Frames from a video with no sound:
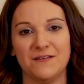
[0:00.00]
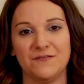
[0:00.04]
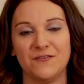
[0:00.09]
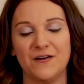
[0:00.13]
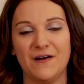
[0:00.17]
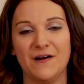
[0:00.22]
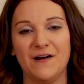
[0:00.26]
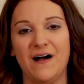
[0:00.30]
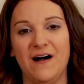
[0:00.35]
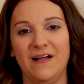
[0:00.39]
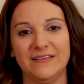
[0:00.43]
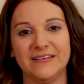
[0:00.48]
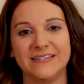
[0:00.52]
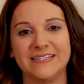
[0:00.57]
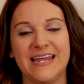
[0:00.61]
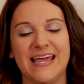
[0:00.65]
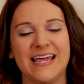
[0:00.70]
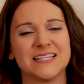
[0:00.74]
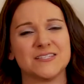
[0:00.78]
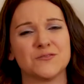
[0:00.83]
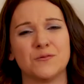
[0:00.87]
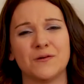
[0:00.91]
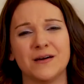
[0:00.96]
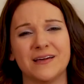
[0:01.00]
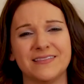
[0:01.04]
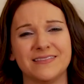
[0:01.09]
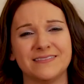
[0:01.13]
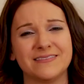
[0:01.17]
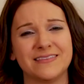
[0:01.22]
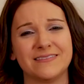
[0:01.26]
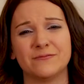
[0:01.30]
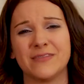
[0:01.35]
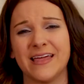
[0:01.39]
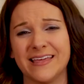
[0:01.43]
of our holiday. It's one
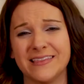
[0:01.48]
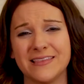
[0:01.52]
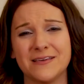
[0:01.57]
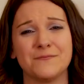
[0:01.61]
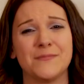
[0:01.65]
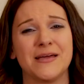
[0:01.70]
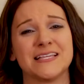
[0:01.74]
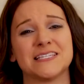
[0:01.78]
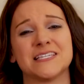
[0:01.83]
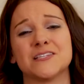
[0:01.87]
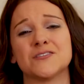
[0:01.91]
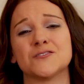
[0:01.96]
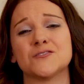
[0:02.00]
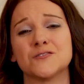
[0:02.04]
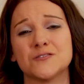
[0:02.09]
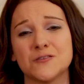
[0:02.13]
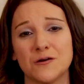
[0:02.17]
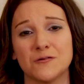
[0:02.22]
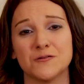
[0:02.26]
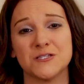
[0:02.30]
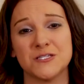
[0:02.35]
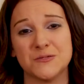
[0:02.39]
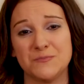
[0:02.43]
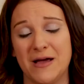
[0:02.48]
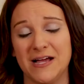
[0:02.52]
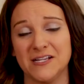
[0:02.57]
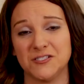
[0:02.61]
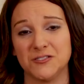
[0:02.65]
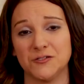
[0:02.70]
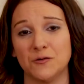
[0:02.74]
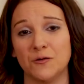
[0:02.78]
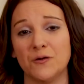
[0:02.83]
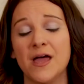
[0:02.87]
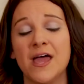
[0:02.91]
thing that makes it so
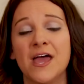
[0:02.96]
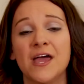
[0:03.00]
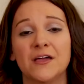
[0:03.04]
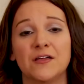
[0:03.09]
special.